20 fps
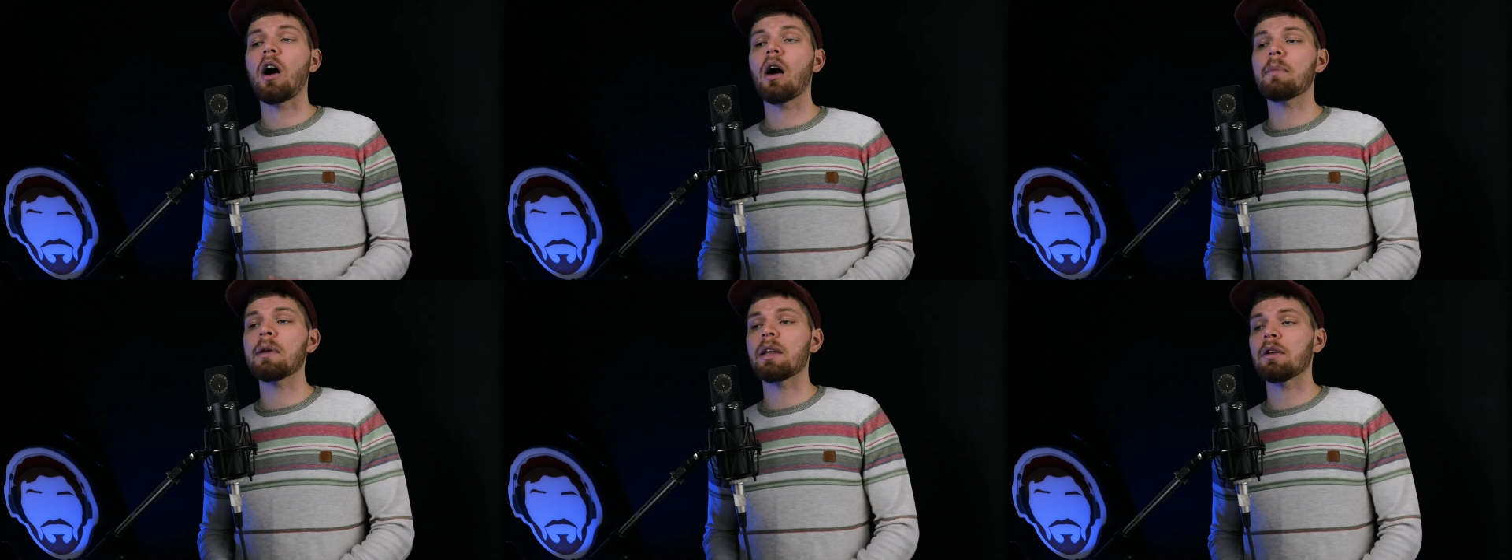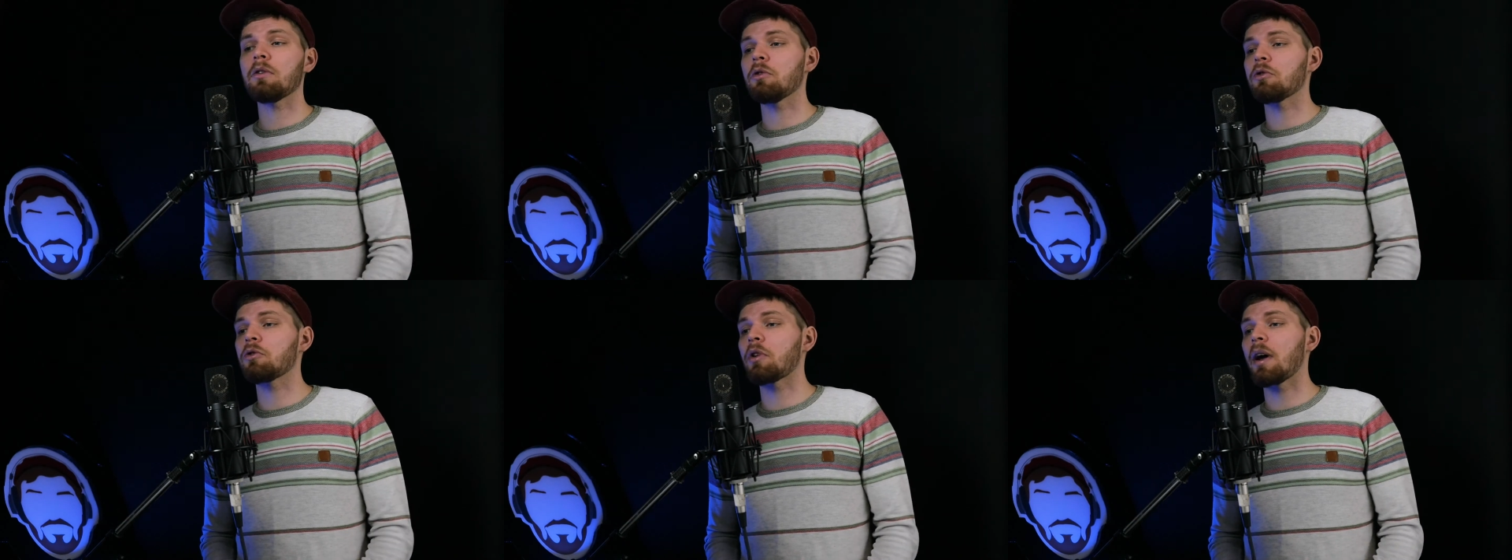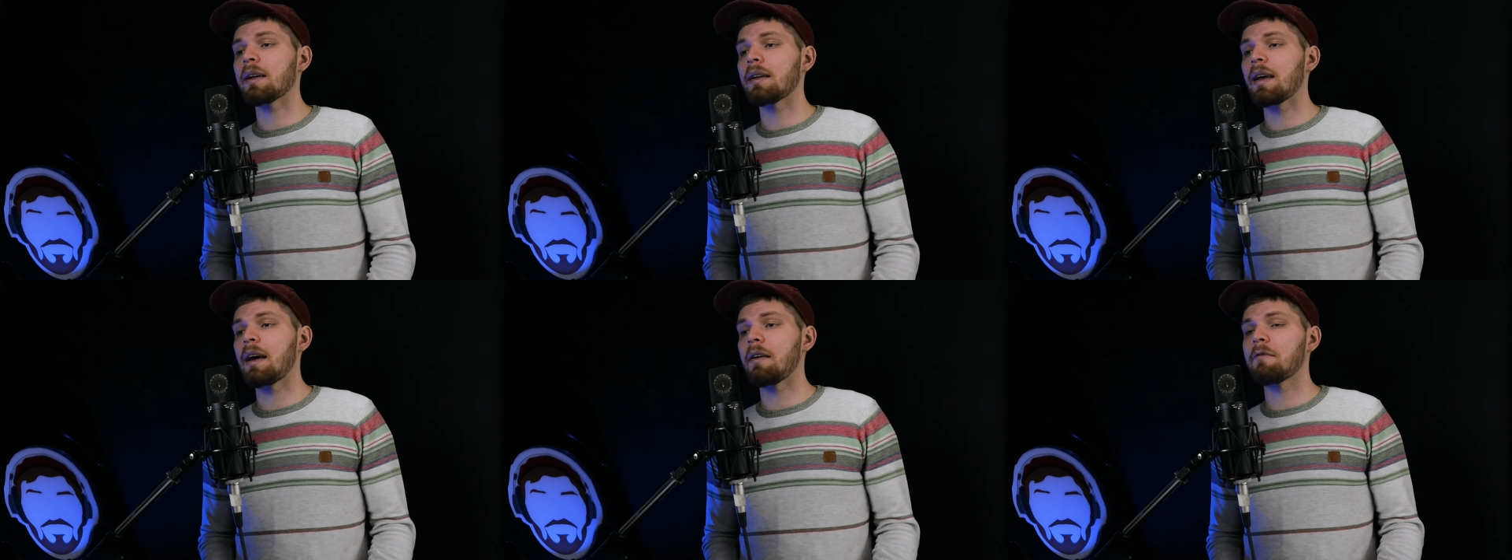a hobby and you're
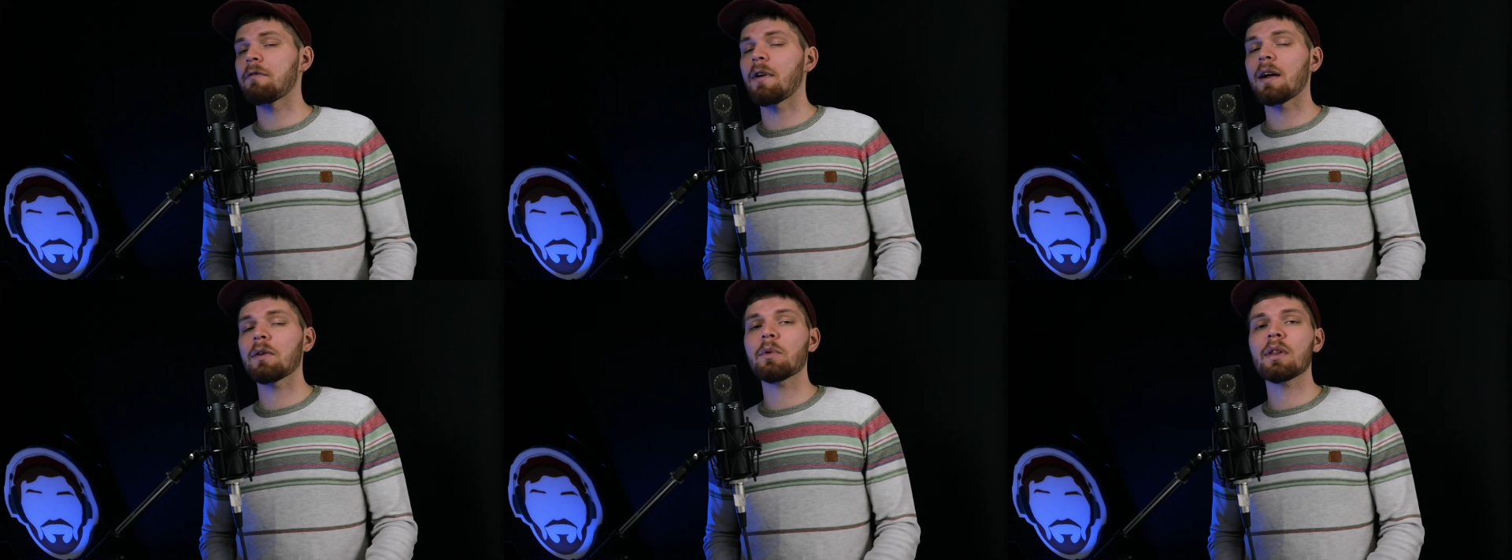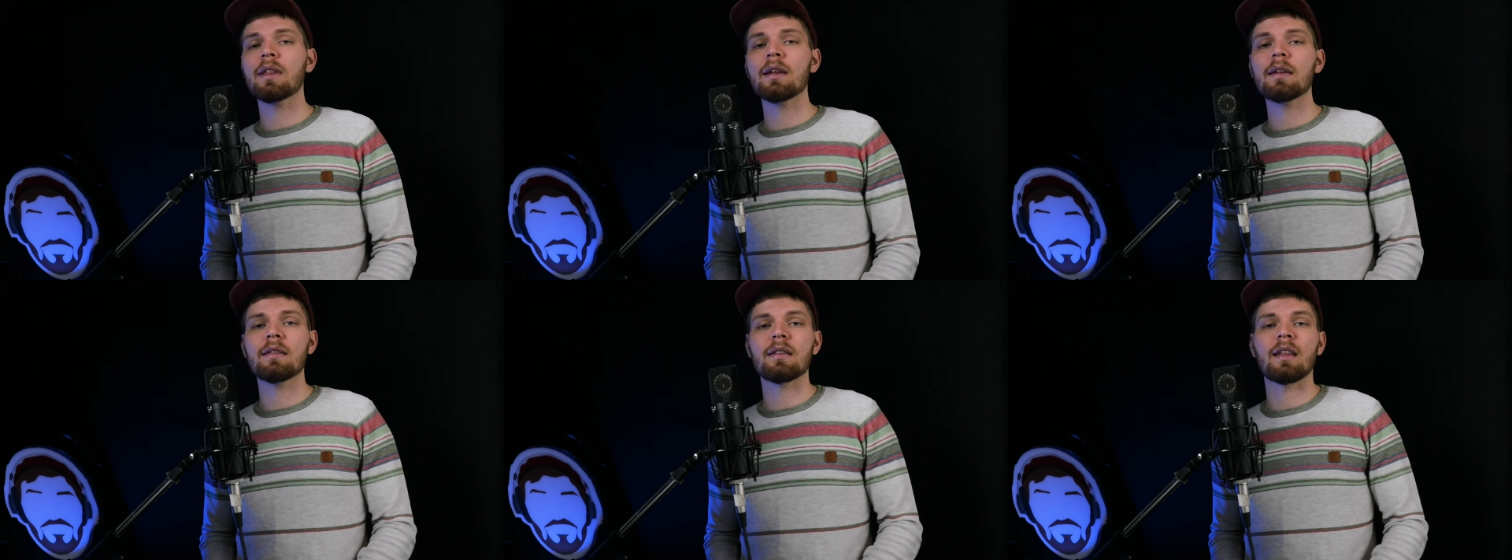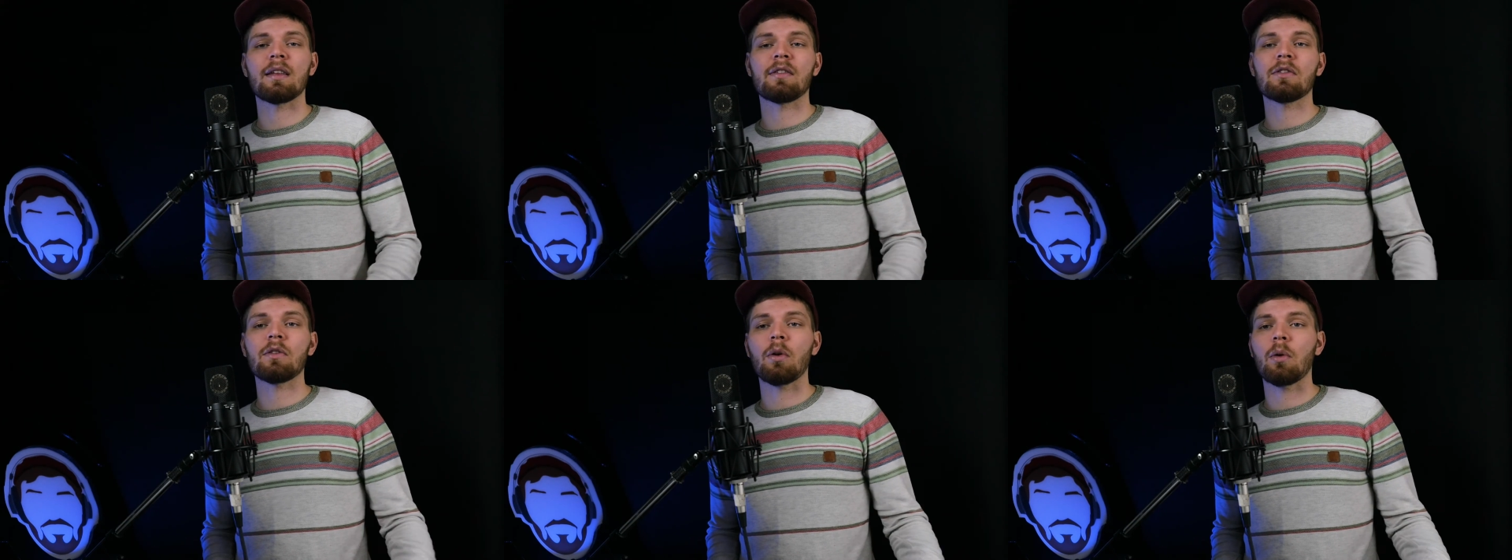trying to have fun with it,
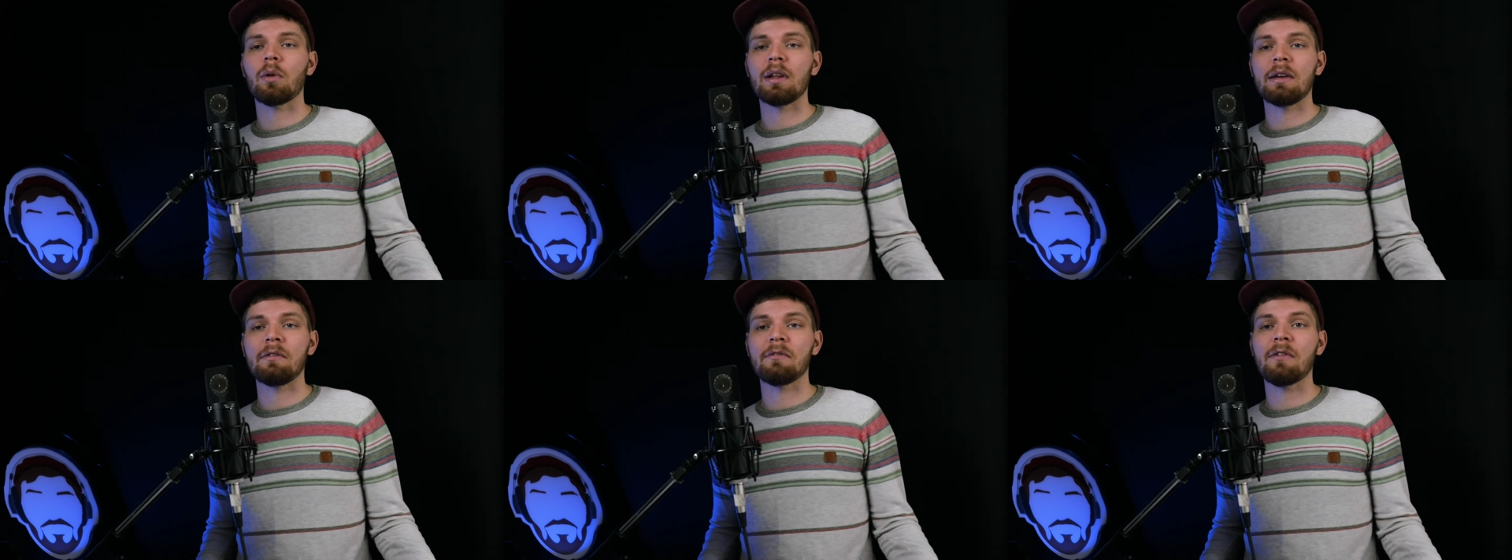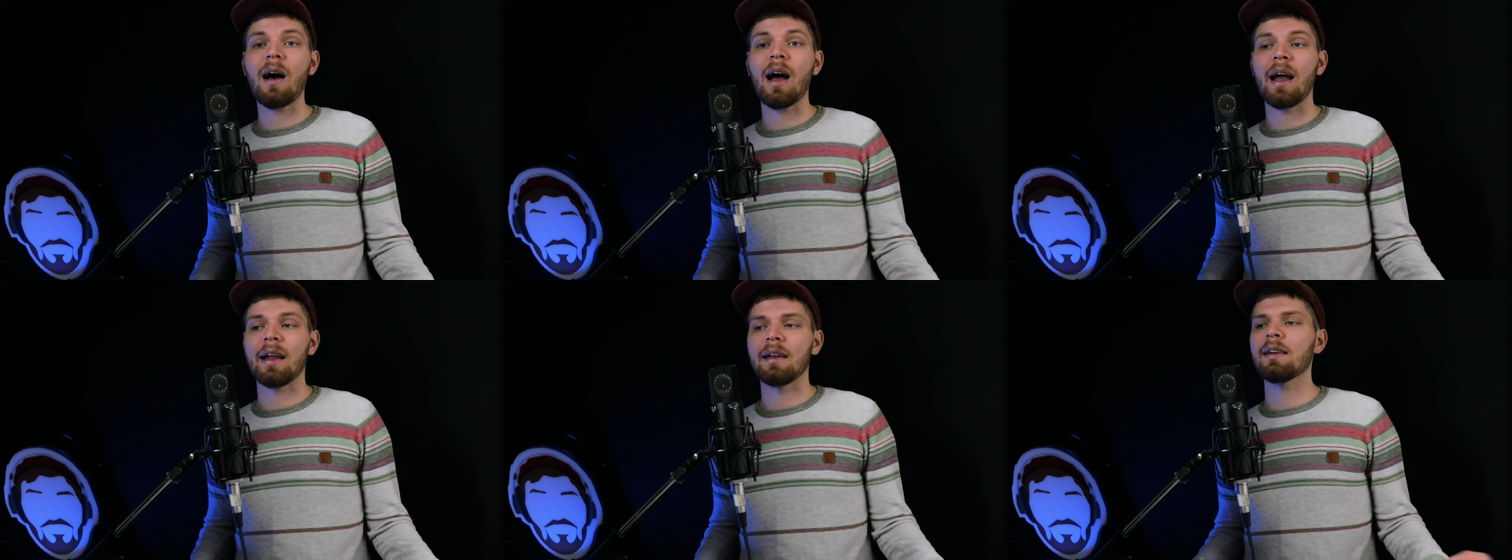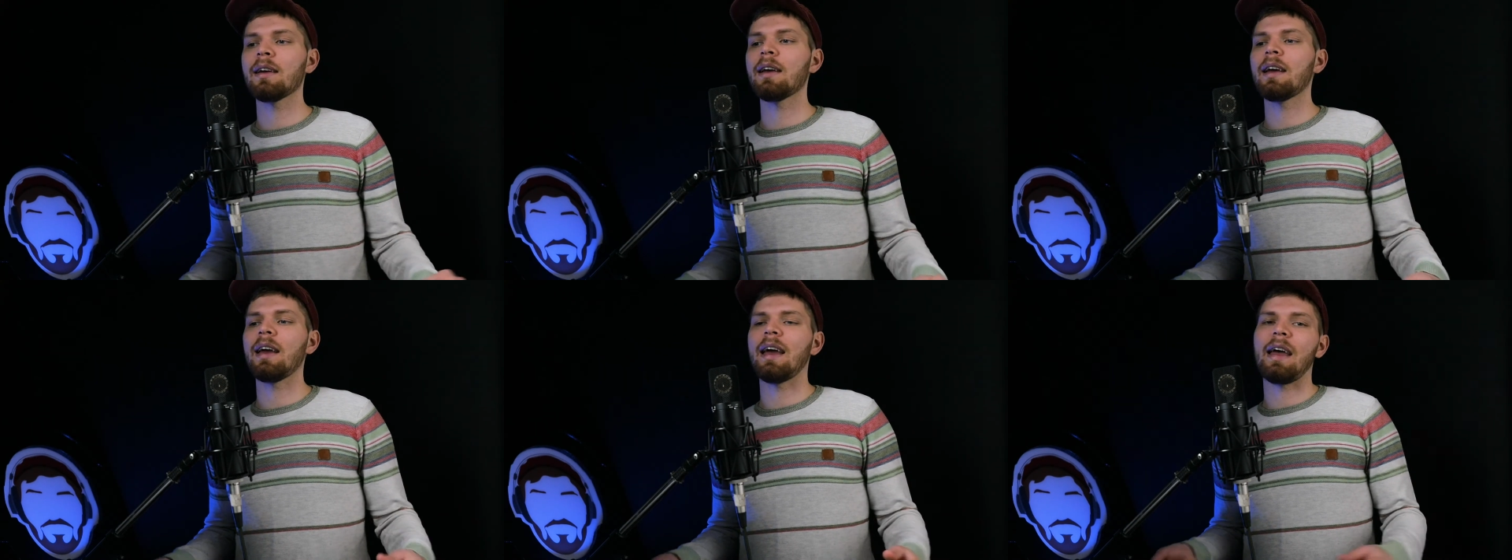that's totally fine.